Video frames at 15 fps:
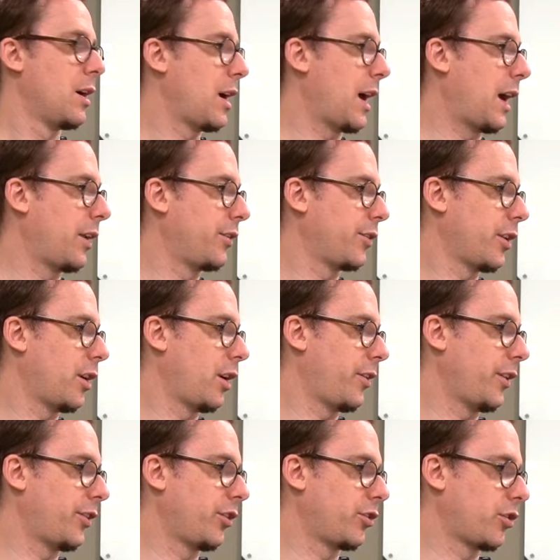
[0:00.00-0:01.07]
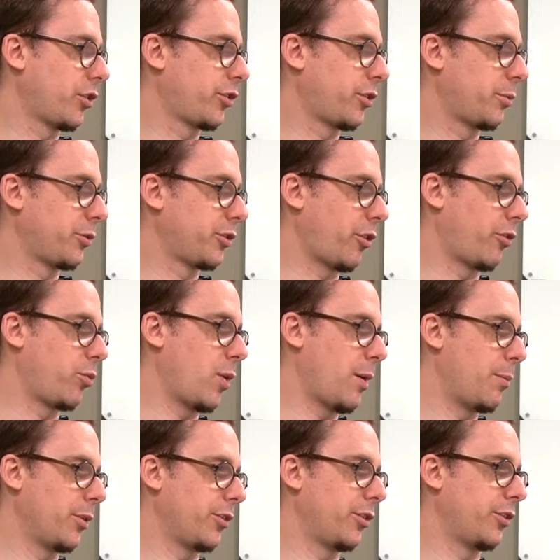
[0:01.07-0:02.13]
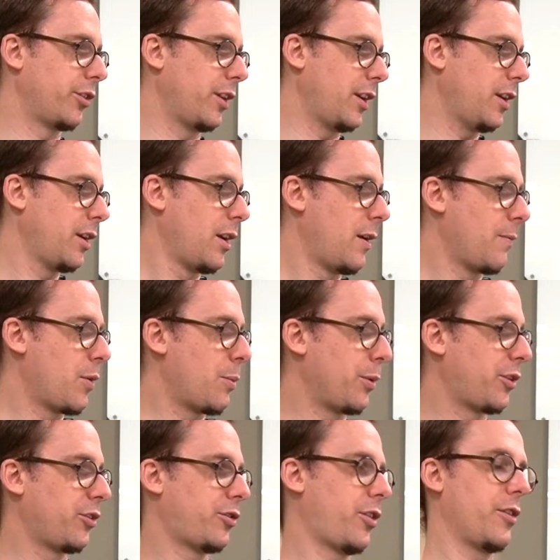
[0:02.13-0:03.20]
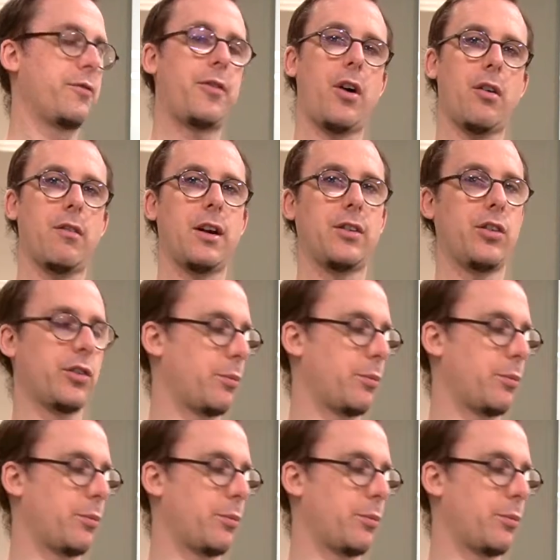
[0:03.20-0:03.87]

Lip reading: And this is just some software buttons here. The button to the far right is